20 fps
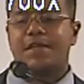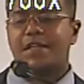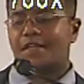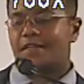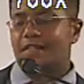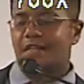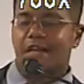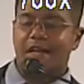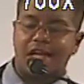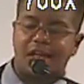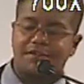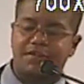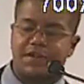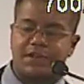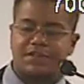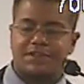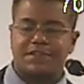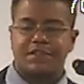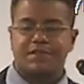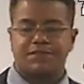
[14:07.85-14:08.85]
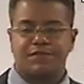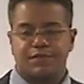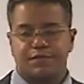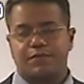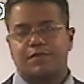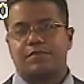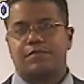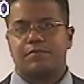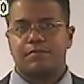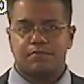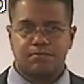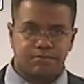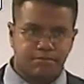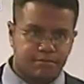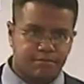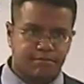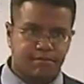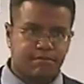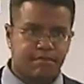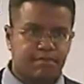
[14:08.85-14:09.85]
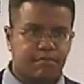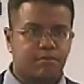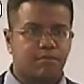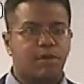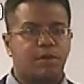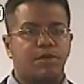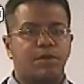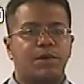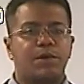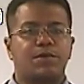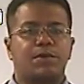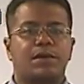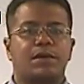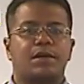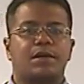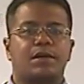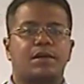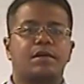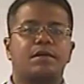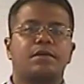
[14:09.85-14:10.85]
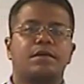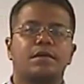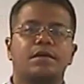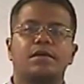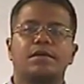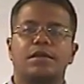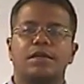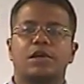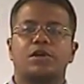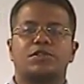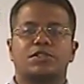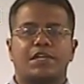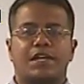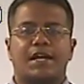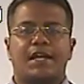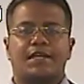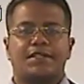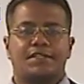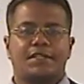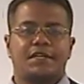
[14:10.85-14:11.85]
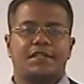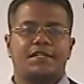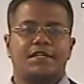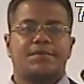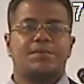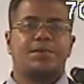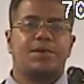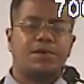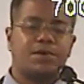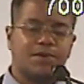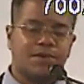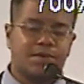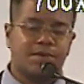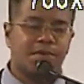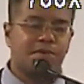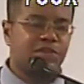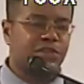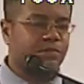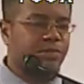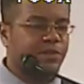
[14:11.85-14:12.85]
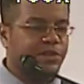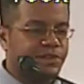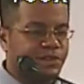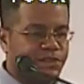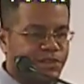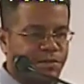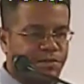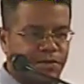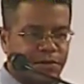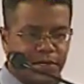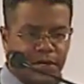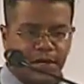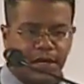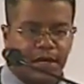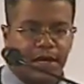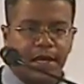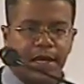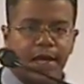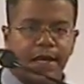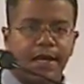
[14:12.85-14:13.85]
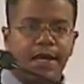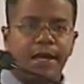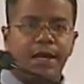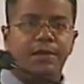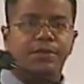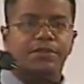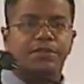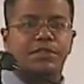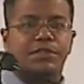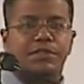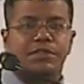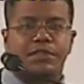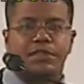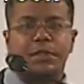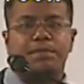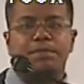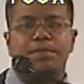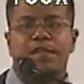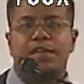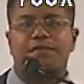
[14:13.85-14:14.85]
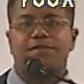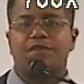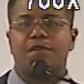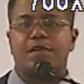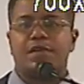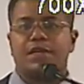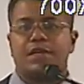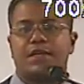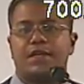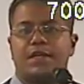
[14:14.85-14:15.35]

That's not advocacy for what we would know today as contemporary Christian music, but just simply it was something different.